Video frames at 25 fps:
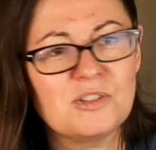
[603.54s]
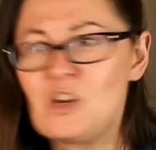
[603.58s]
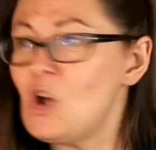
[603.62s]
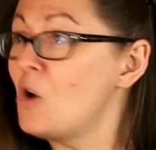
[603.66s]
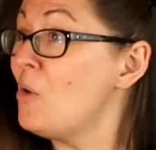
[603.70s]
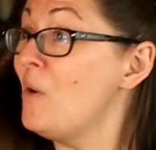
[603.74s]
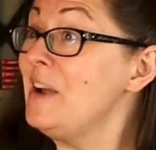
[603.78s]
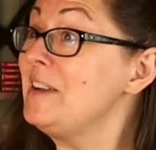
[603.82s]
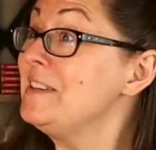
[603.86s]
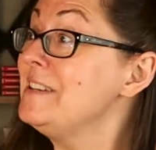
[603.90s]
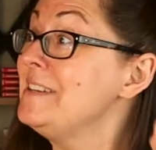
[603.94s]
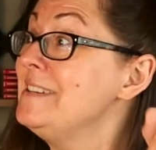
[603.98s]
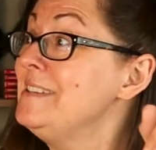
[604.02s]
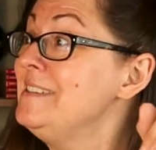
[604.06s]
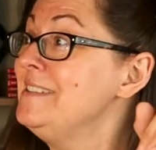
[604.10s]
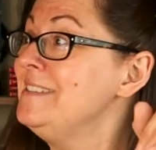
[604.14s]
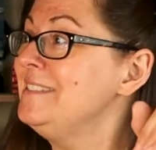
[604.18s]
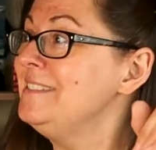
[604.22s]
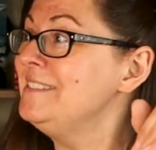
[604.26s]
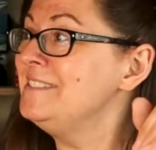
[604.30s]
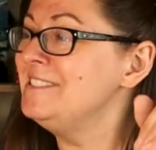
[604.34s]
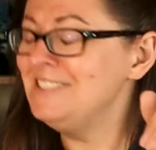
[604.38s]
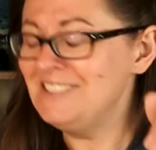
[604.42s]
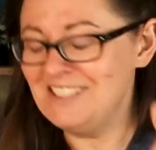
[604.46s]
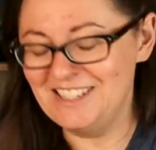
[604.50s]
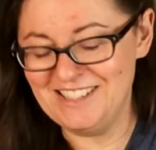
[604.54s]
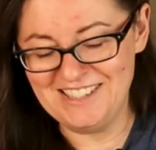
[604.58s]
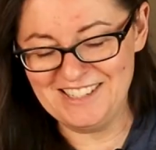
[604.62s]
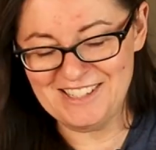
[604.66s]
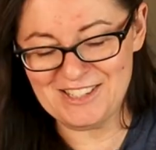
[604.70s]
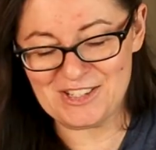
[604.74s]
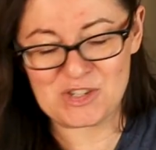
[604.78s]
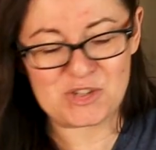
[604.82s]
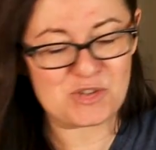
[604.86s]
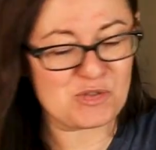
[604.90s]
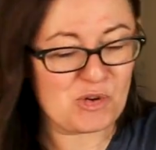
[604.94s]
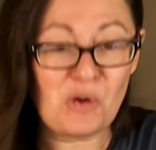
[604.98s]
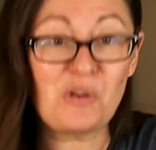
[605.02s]
No, I didn't.
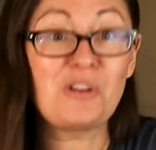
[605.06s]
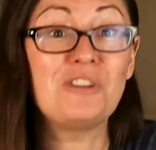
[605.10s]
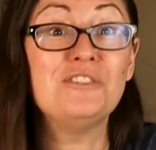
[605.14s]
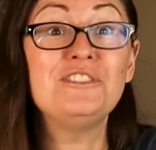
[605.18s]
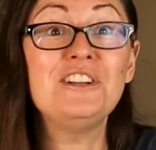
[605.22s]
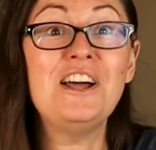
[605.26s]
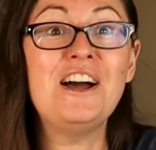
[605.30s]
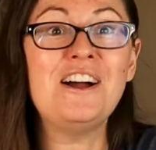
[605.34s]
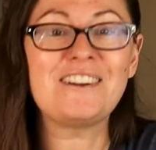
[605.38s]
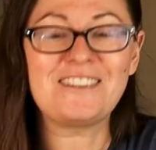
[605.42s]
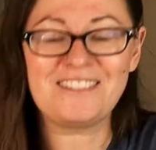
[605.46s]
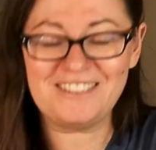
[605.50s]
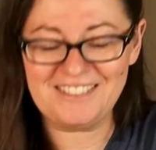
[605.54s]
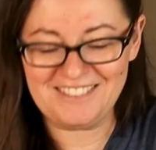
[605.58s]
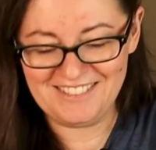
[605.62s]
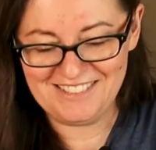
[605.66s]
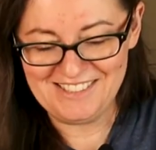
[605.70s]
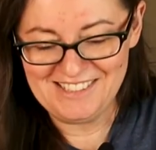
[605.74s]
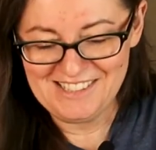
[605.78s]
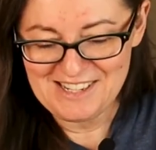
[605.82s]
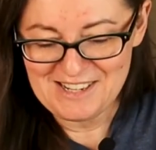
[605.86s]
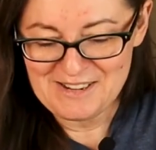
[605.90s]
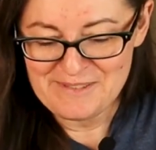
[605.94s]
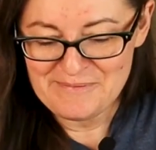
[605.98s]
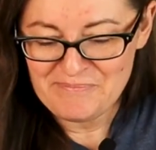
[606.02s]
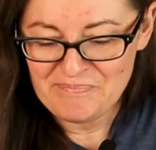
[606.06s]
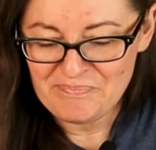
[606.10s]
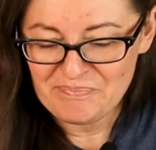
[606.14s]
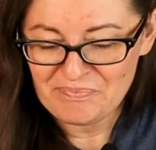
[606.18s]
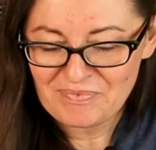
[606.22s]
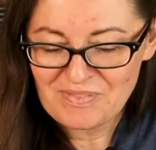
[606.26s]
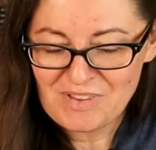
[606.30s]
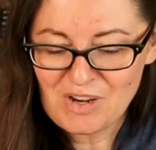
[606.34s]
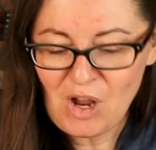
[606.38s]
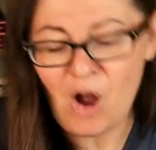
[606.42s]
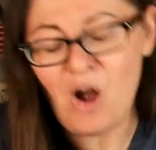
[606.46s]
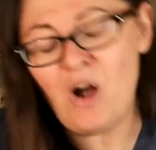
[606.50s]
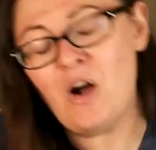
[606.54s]
Stroke of luck.
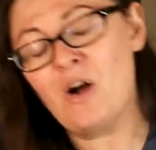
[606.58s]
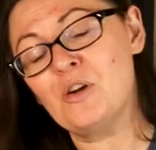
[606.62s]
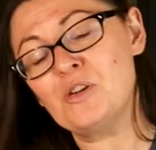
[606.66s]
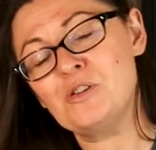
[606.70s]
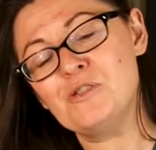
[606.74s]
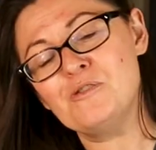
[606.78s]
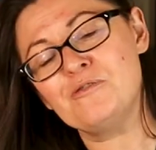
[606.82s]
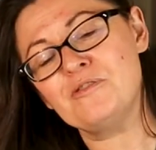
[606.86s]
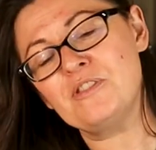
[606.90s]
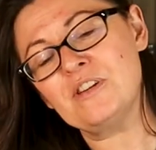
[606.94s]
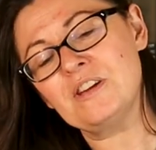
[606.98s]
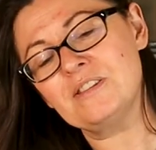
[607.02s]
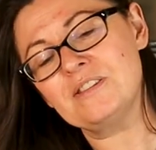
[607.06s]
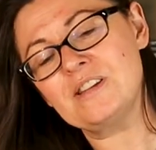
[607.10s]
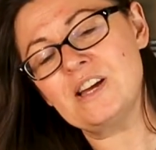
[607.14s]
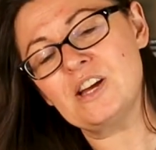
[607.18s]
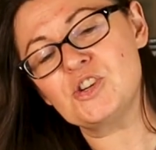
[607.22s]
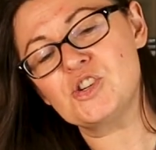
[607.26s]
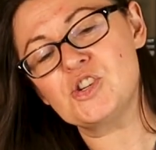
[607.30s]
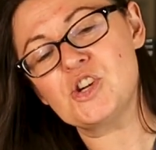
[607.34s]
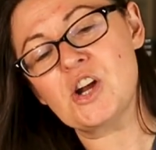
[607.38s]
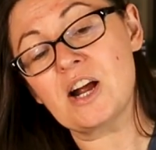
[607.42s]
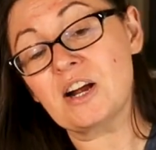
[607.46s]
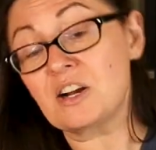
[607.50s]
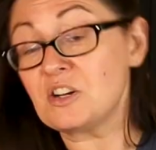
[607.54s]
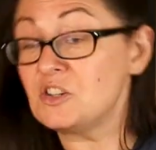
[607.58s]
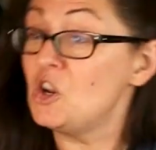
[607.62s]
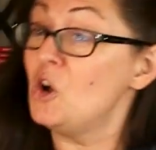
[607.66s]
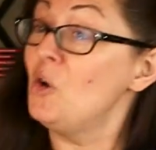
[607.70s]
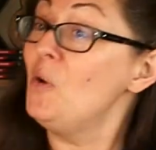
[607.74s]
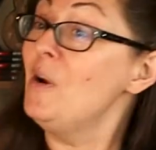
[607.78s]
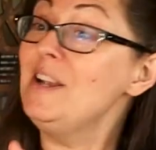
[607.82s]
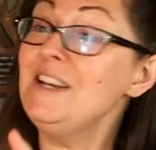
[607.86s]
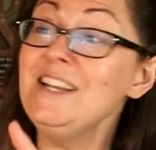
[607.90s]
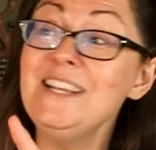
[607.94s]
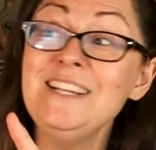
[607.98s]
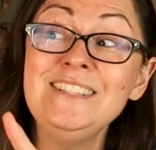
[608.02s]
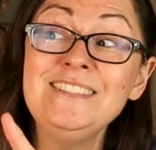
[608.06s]
Oh, you failed that check. No,
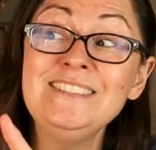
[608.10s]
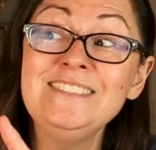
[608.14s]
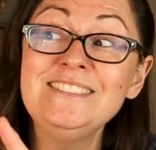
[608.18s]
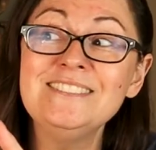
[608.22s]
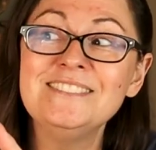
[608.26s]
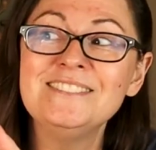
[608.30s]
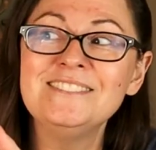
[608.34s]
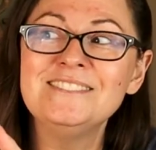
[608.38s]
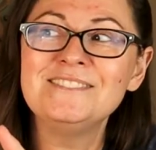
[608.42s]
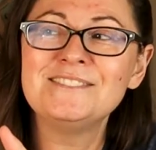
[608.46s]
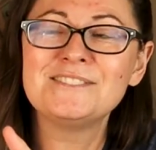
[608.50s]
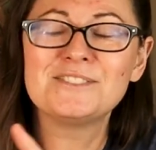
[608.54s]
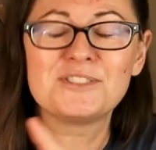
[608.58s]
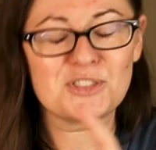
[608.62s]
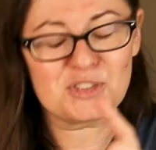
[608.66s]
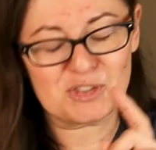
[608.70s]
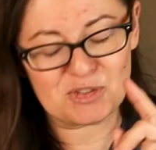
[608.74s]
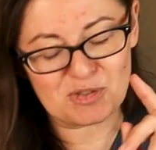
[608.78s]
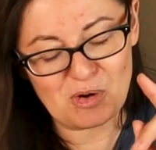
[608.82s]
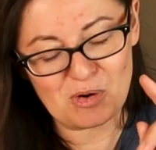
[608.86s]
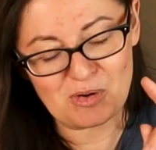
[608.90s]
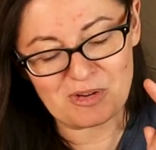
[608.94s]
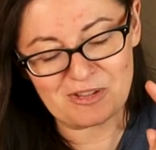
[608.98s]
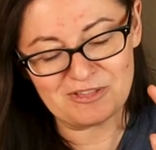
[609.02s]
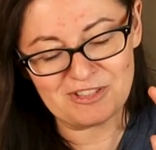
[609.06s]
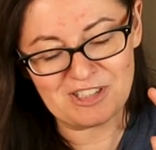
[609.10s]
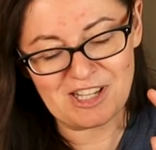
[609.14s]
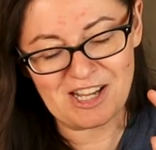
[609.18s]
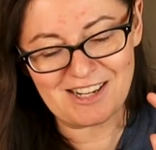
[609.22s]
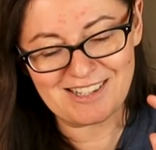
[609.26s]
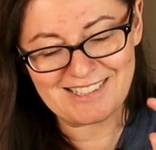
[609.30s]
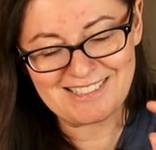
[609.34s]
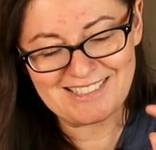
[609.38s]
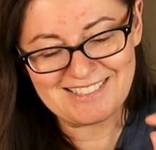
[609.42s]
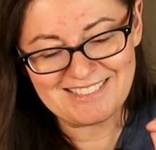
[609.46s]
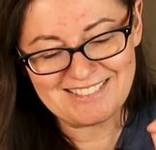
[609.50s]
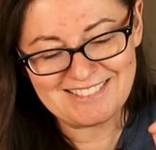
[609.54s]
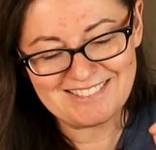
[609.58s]
I didn't. Stroke of
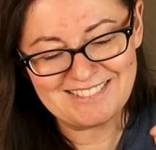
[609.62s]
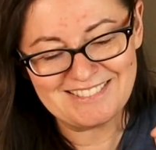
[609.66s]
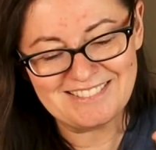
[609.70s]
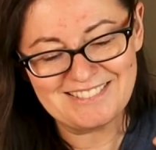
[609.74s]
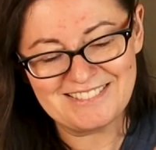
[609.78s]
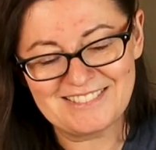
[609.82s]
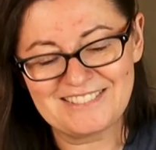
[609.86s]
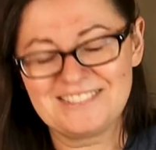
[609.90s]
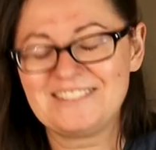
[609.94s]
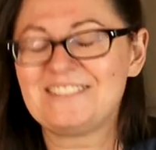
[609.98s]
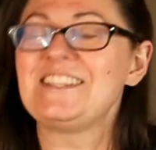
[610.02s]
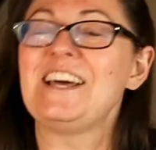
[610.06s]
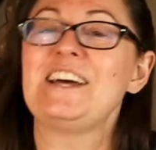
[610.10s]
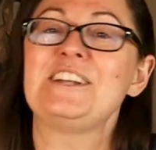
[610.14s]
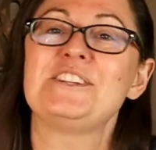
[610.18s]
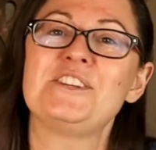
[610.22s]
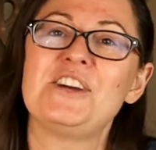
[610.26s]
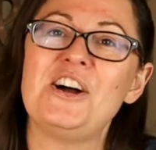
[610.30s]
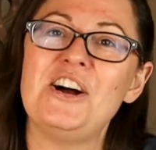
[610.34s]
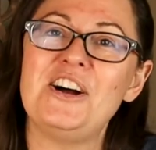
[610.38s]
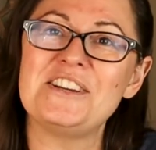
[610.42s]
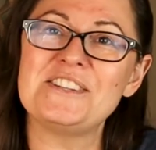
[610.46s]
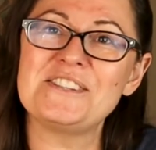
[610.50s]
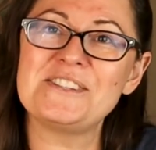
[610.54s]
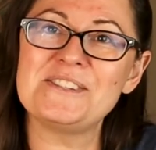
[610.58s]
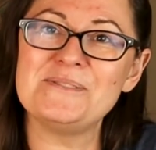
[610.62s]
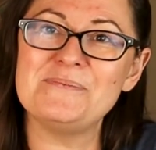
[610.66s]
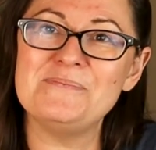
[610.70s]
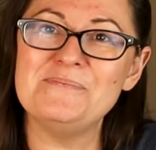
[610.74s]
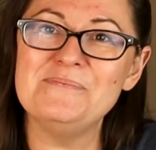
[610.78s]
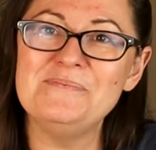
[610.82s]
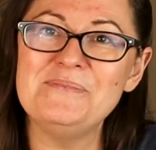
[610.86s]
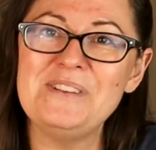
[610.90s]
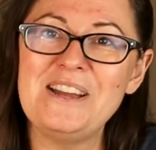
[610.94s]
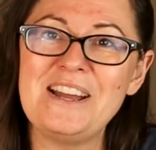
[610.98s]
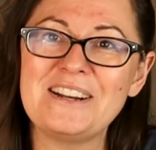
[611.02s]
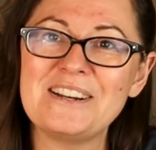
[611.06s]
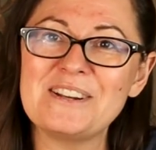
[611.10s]
luck. That's awesome.
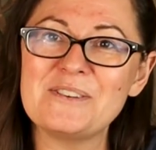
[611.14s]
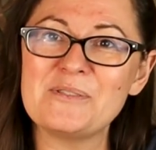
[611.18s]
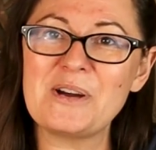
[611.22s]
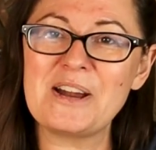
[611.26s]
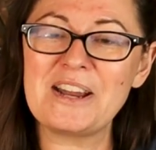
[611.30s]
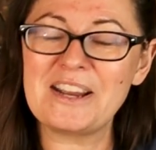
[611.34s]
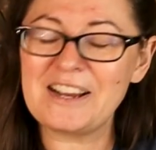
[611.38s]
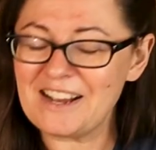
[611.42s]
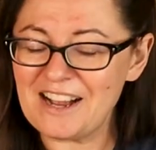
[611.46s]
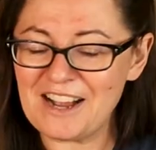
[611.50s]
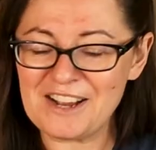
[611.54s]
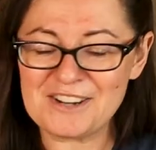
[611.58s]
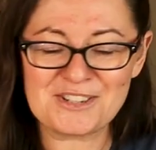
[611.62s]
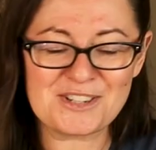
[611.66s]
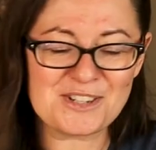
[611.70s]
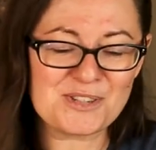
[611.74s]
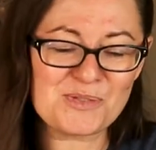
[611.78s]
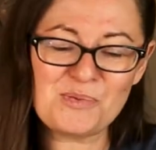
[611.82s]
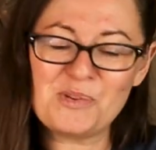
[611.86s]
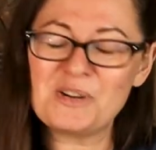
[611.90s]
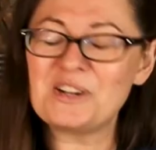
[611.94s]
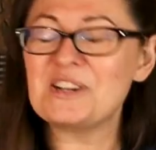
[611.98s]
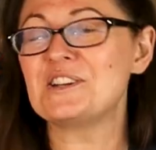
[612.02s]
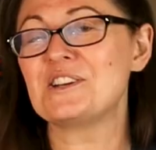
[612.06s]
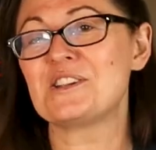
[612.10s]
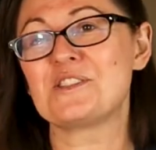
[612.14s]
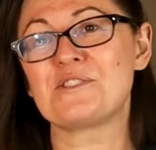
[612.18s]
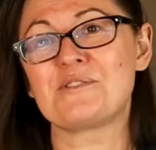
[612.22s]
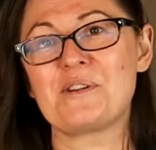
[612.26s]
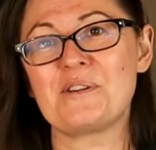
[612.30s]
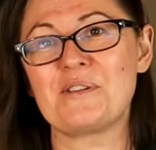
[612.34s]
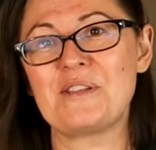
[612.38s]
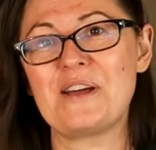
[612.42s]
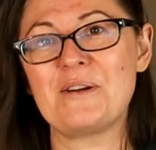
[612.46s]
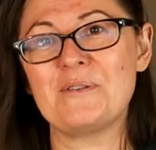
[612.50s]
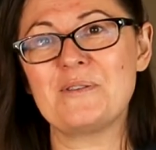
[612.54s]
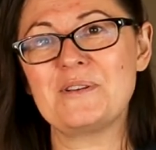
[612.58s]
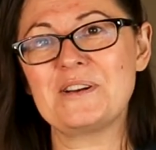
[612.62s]
Anyway, I just wanted to throw
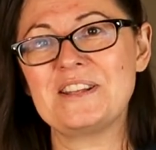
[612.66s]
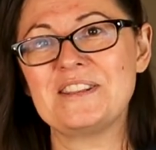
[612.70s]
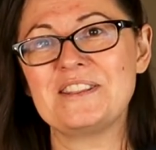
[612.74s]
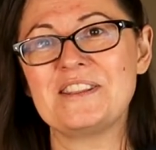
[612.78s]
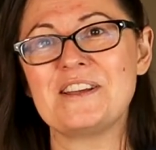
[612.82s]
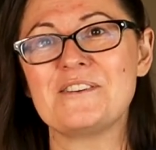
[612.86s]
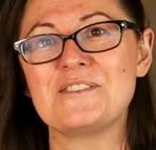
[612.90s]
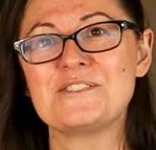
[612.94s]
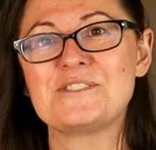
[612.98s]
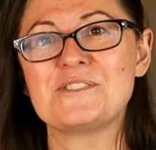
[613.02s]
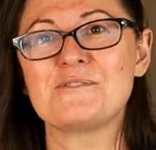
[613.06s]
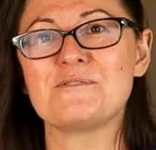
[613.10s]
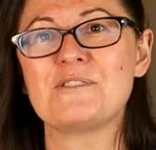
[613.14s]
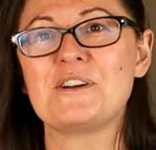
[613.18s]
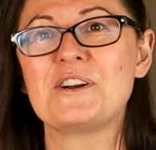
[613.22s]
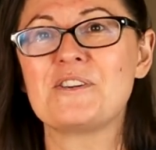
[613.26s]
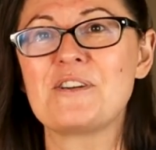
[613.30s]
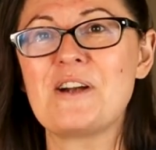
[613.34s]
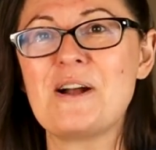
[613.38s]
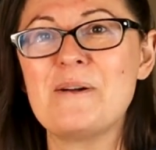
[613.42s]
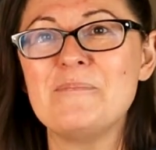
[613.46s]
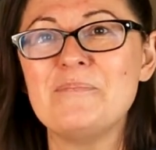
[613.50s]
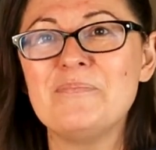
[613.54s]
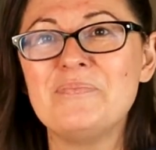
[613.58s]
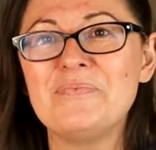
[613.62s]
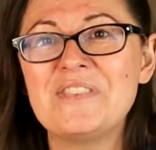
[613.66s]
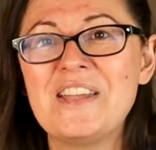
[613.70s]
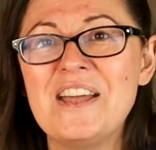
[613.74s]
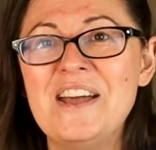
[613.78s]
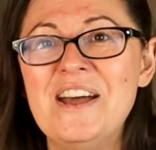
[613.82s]
that one in there as a runner-up.